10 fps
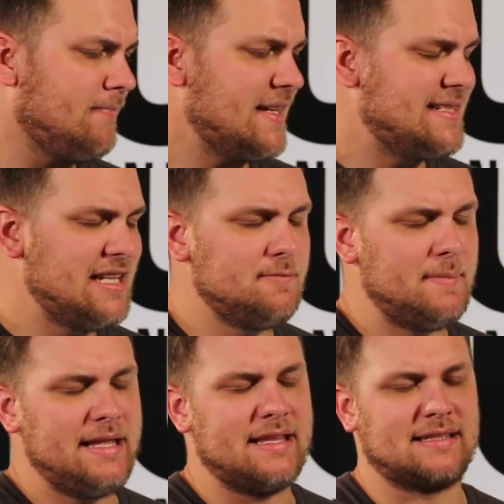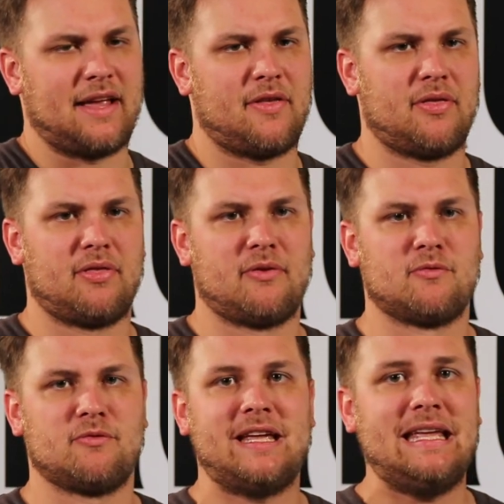sends me this like
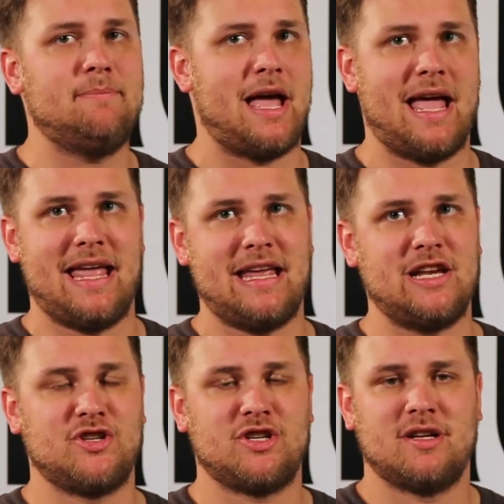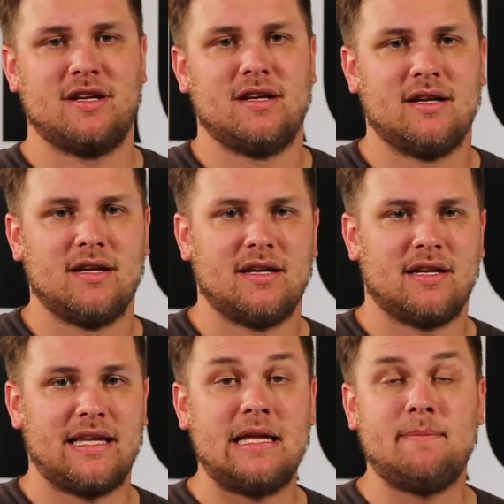3-page
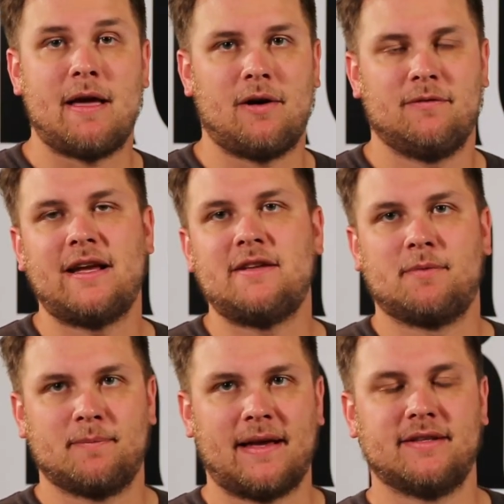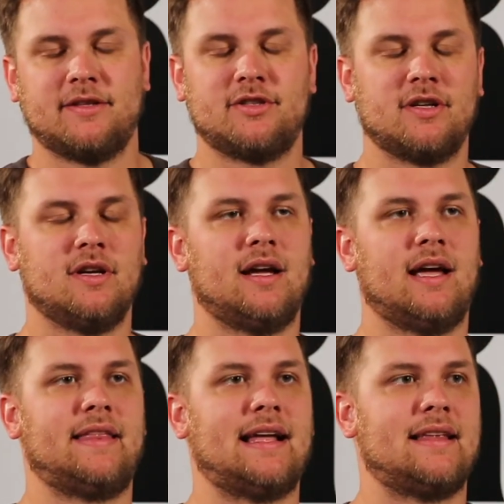email, Facebook message
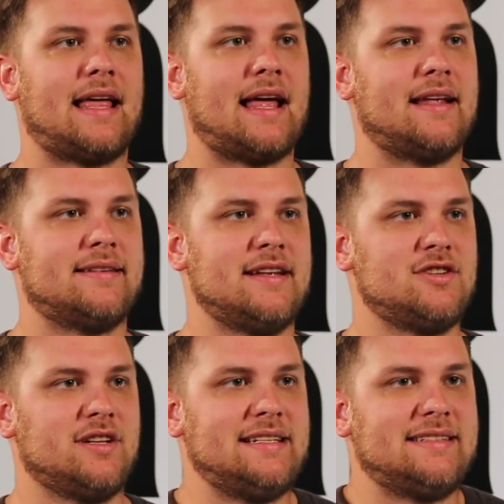that essentially